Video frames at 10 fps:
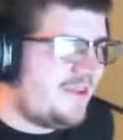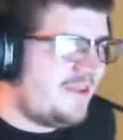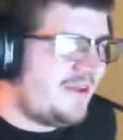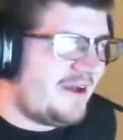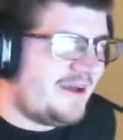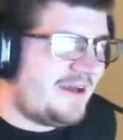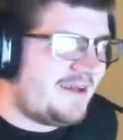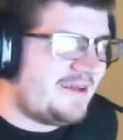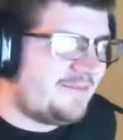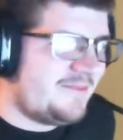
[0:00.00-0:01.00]

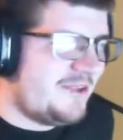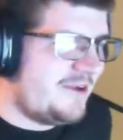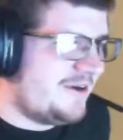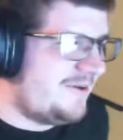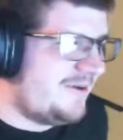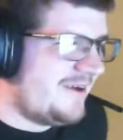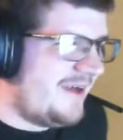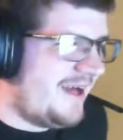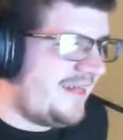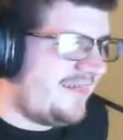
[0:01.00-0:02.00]
you know
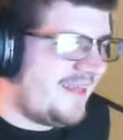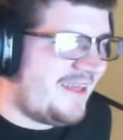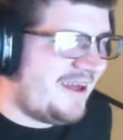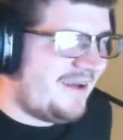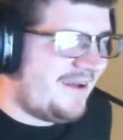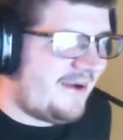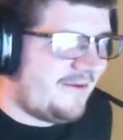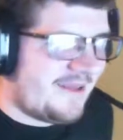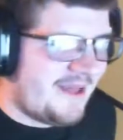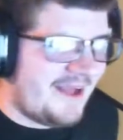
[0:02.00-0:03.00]
I think I
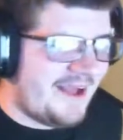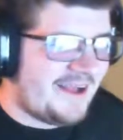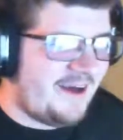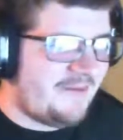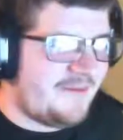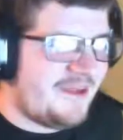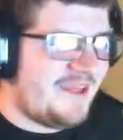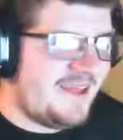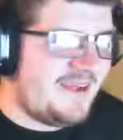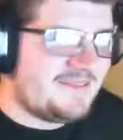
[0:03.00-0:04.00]
got
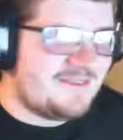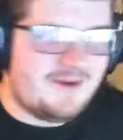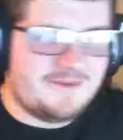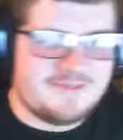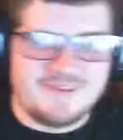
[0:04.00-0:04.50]
comedy, and so it